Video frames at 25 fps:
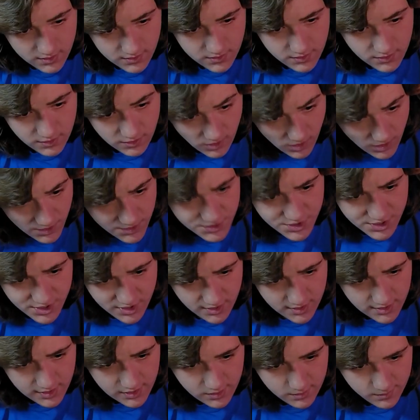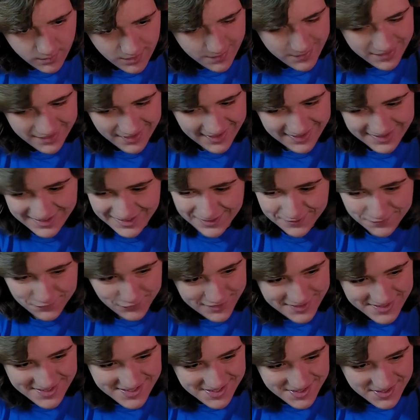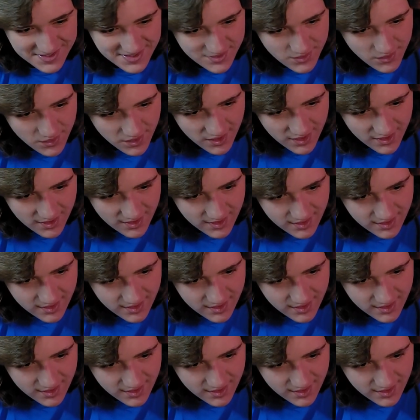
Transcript: Larger? Maybe like a Plesiosaur?